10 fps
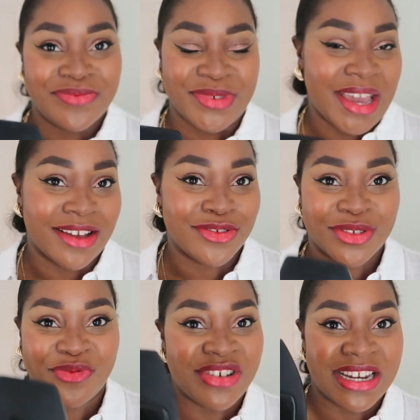yeah,
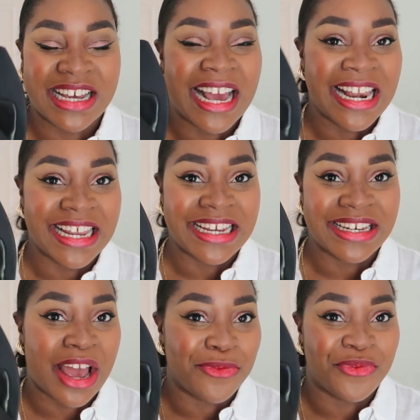just really
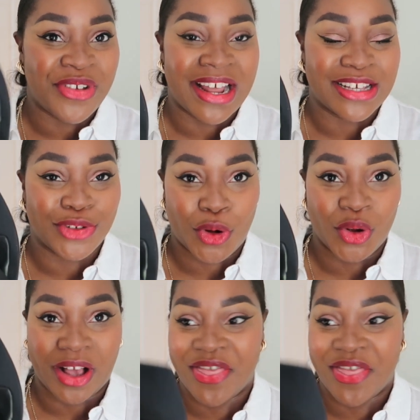clean and finessed look.